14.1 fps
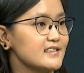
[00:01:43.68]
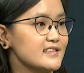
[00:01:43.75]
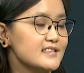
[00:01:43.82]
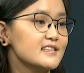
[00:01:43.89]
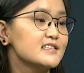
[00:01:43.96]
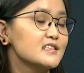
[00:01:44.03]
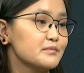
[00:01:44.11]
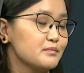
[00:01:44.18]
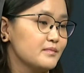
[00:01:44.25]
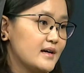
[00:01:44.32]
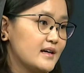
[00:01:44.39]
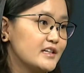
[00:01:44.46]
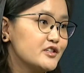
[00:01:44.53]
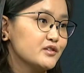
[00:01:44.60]
this is an
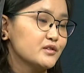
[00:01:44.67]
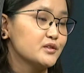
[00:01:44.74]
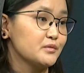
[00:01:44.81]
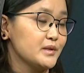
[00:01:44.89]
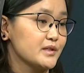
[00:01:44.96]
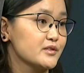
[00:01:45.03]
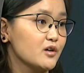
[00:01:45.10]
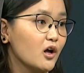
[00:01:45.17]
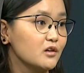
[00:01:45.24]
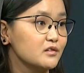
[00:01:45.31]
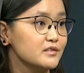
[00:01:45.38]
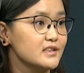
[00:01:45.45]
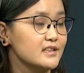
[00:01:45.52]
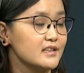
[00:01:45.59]
issue to be
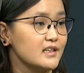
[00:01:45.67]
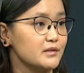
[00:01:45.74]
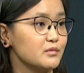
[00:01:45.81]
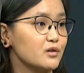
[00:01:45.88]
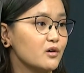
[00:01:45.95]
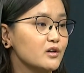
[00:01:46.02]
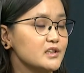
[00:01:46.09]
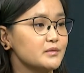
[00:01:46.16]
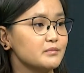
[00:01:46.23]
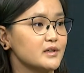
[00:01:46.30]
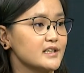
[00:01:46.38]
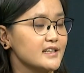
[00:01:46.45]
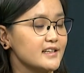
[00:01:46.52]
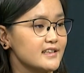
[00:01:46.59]
solved in Mongolian
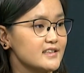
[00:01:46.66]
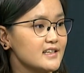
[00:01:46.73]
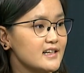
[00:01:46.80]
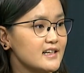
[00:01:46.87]
market